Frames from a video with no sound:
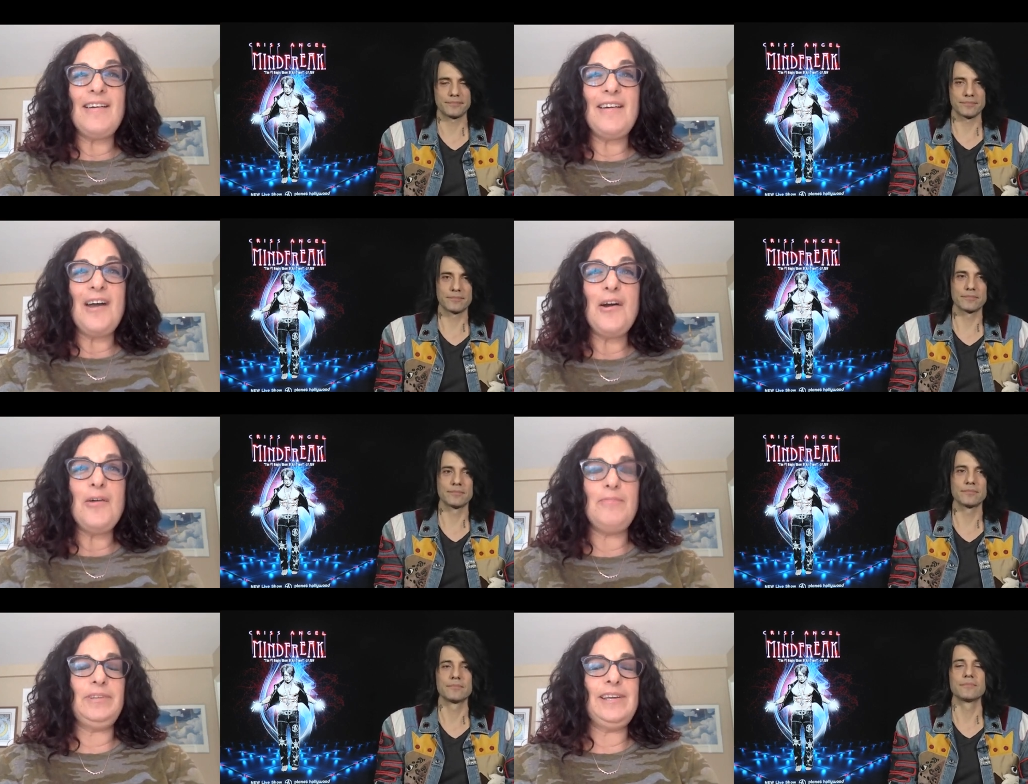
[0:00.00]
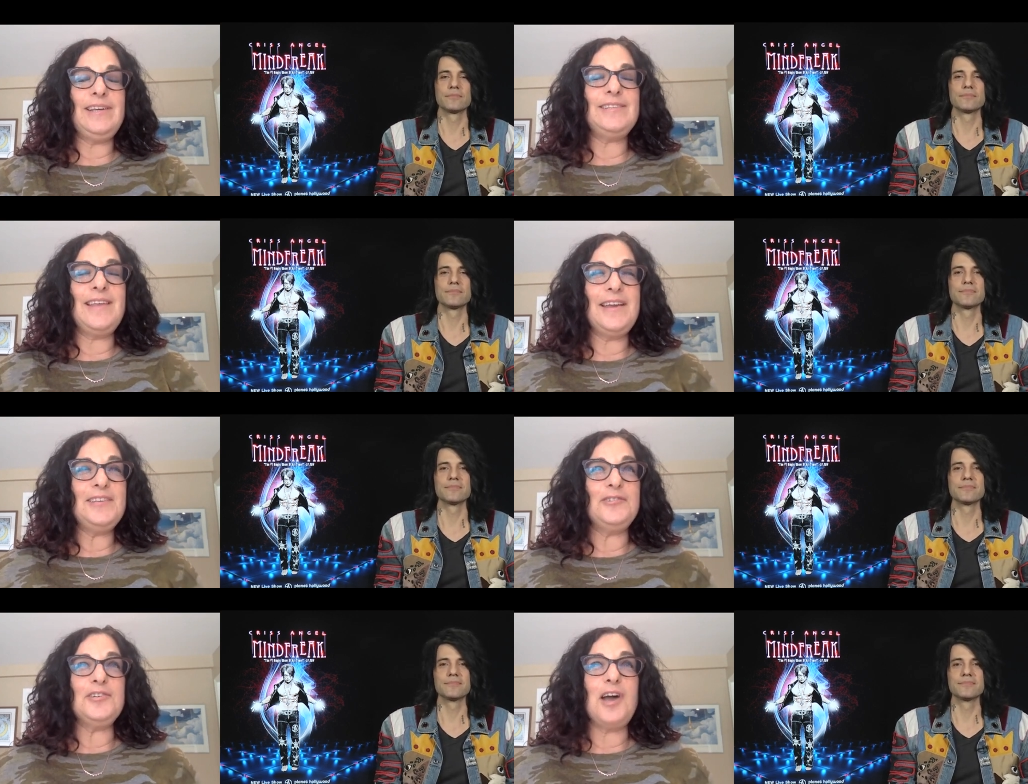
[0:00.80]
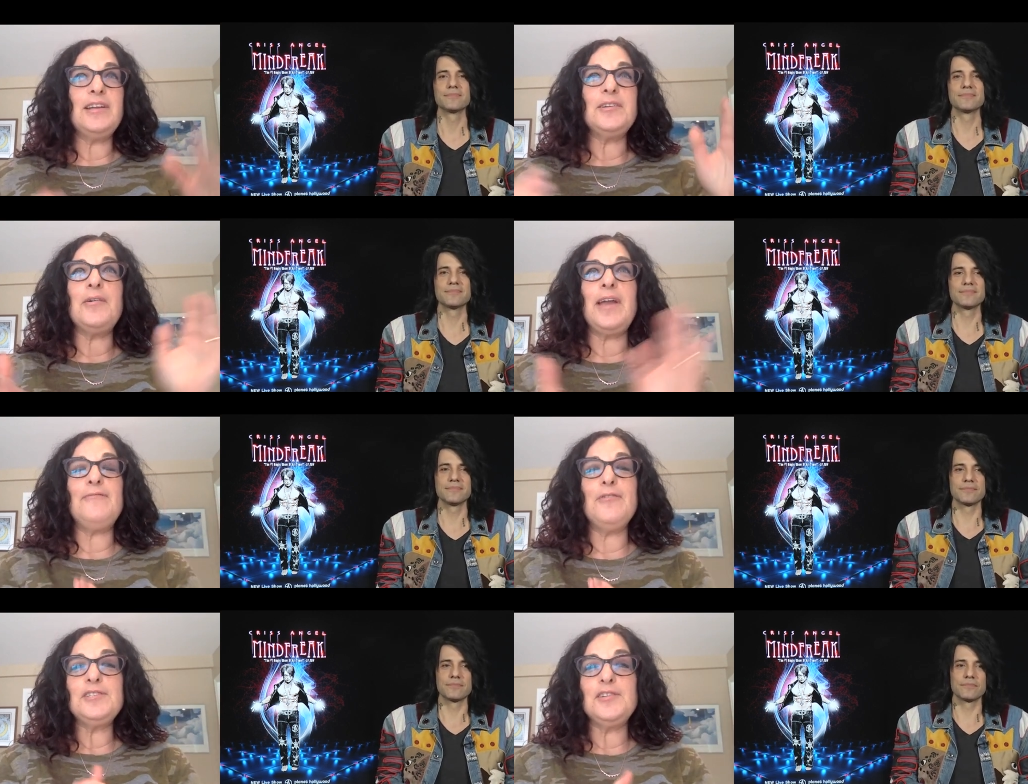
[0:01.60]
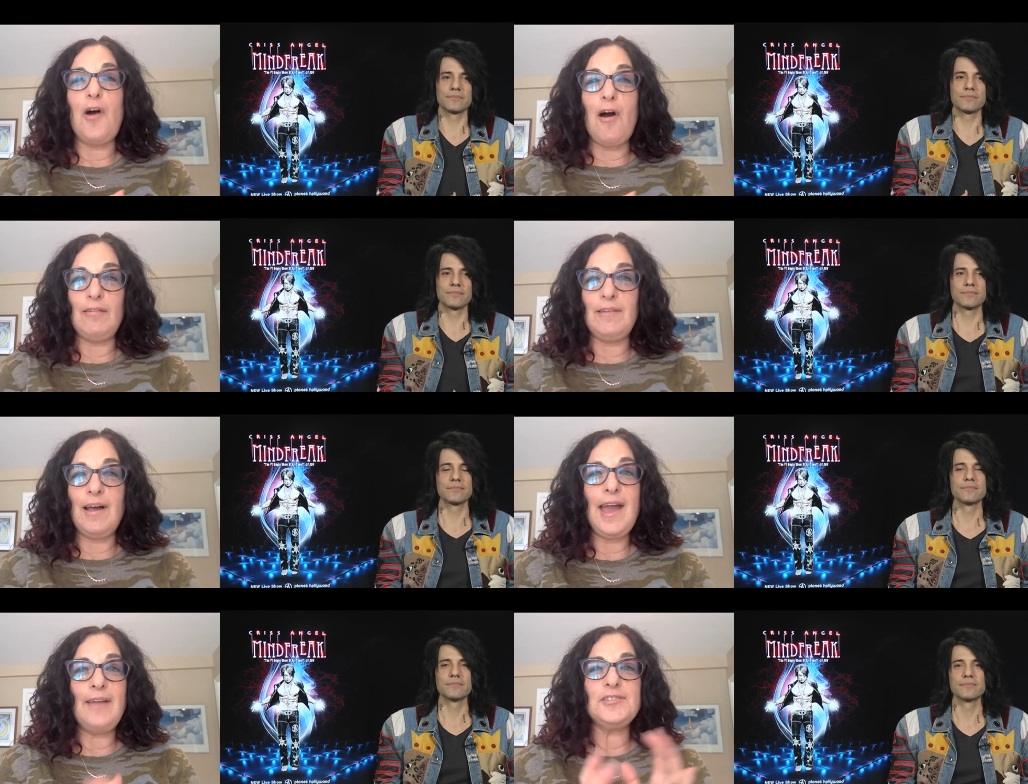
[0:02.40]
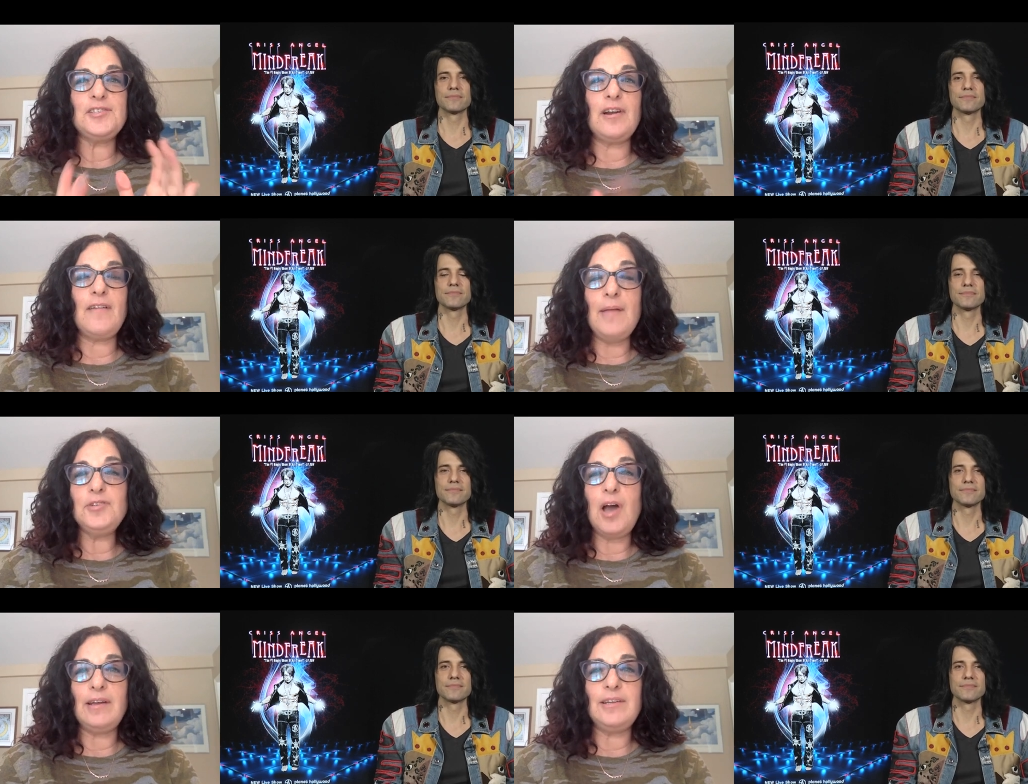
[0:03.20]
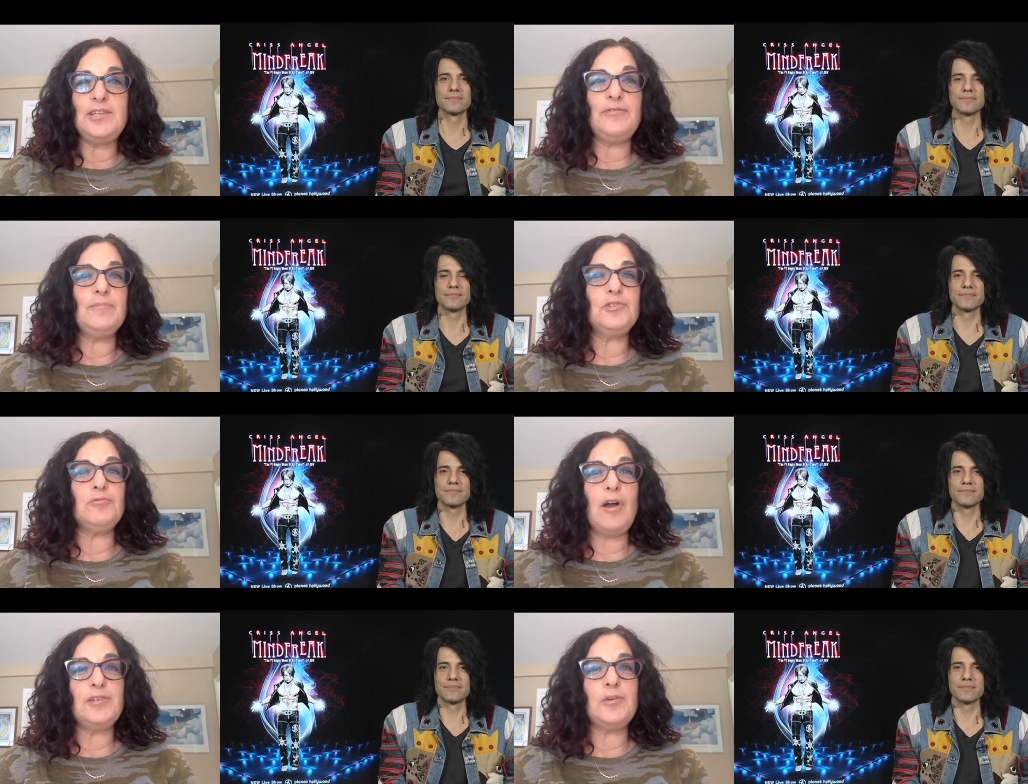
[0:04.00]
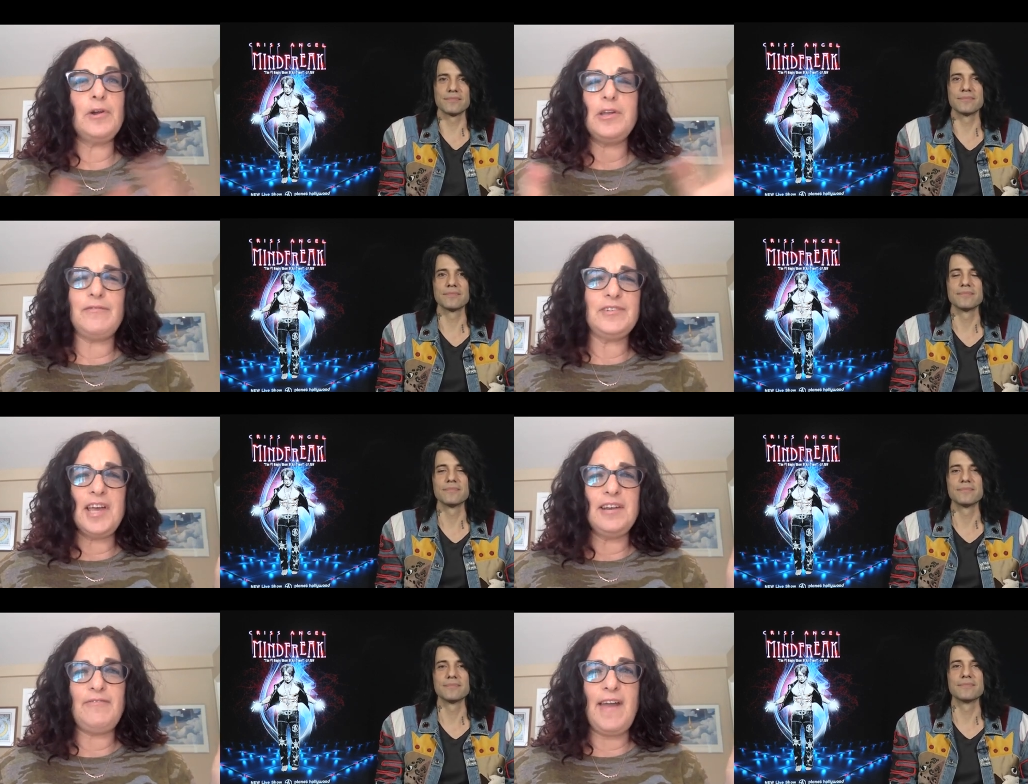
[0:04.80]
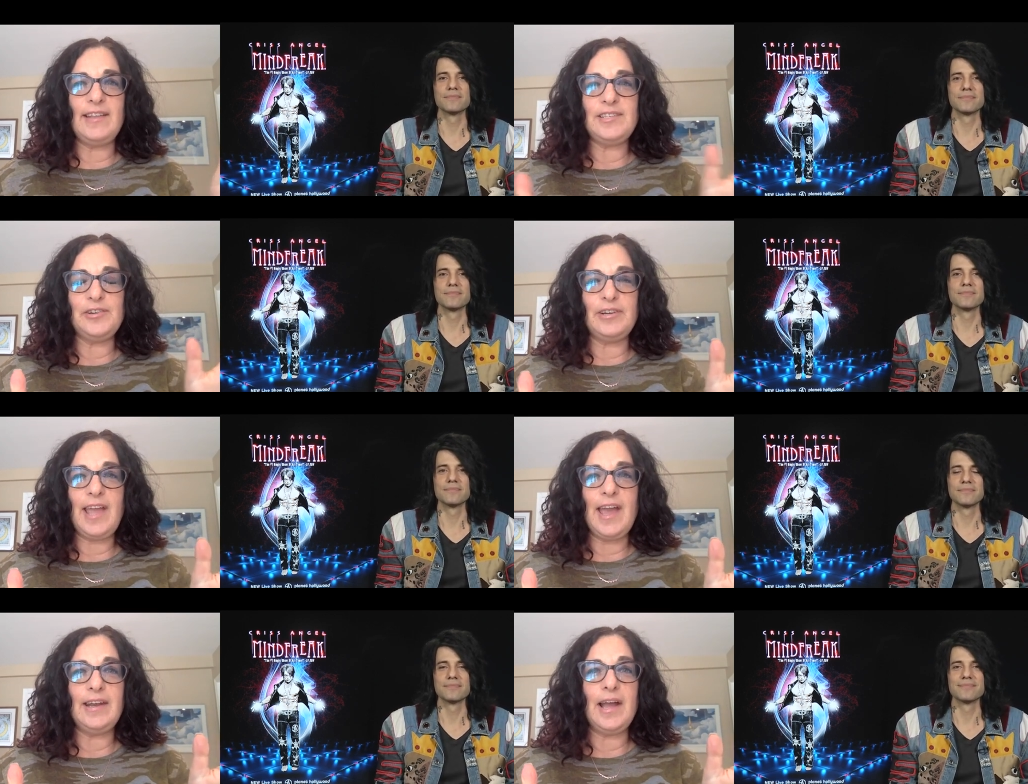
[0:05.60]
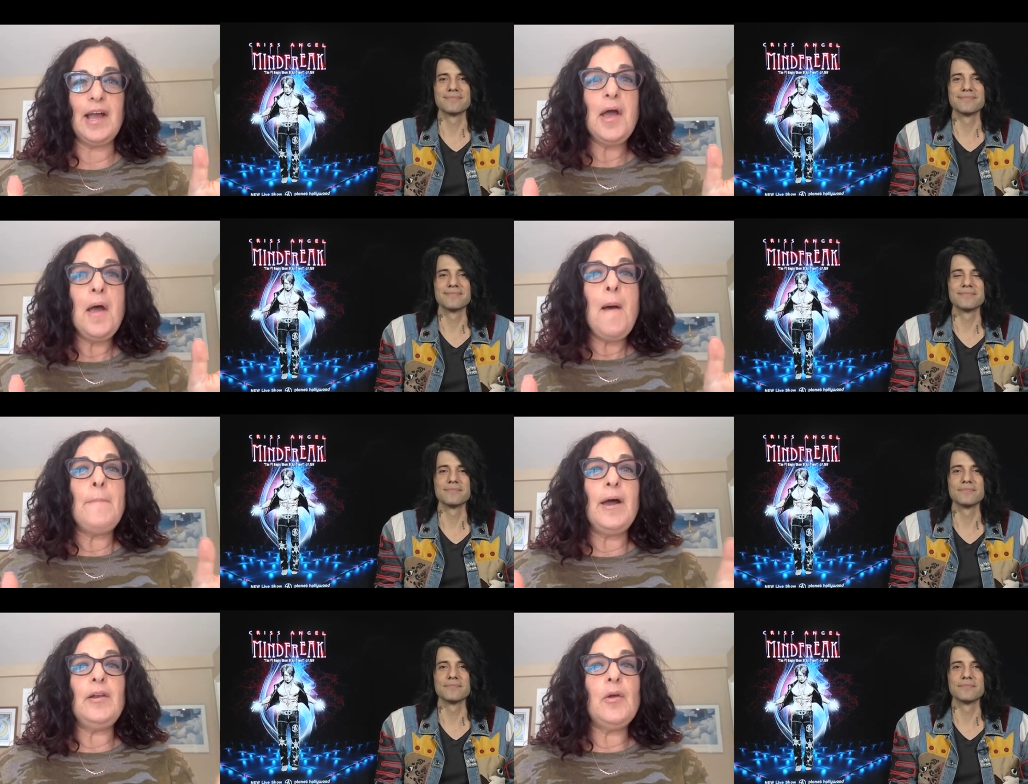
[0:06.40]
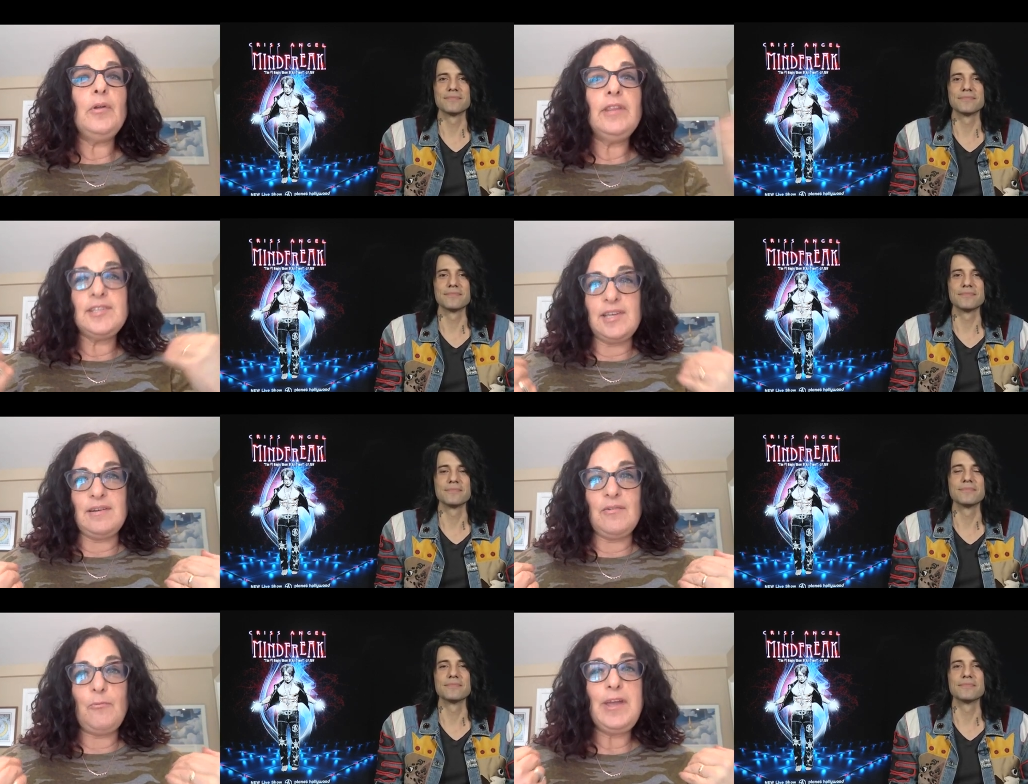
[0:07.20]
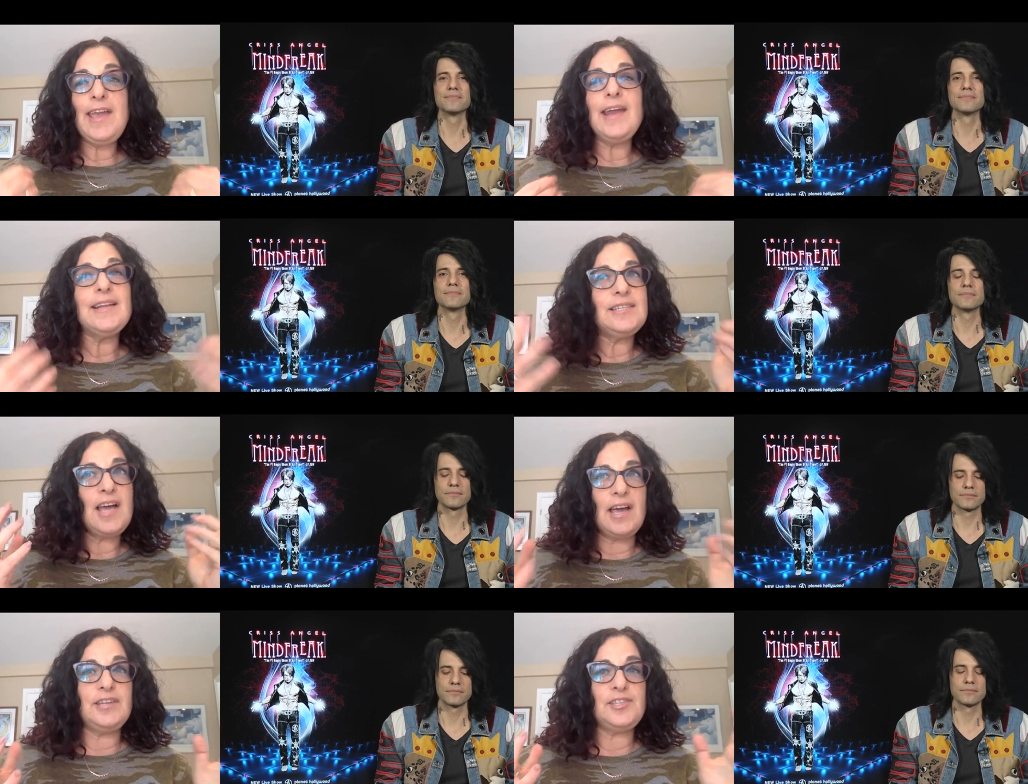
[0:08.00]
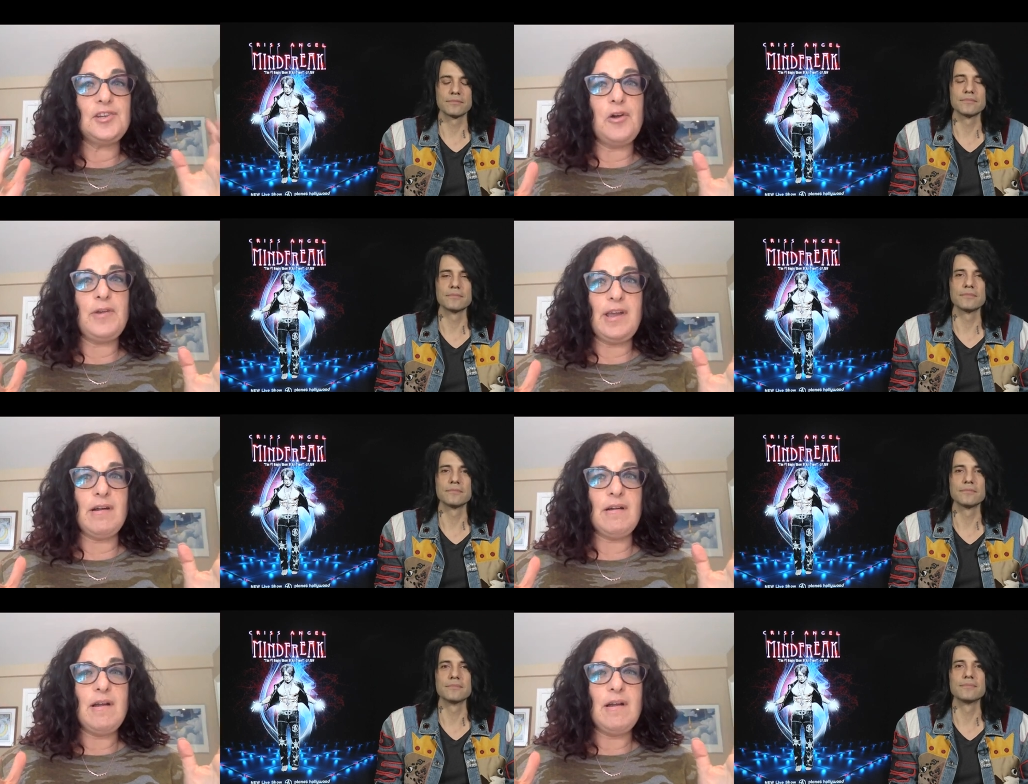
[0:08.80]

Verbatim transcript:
Speaker 1: Oh, please. Thanks for talking to you. Okay, first of all, I have to start off. I'm talking to you from Toronto, where you have a ton of fans here in Canada. But listen, we get a ton of snow here.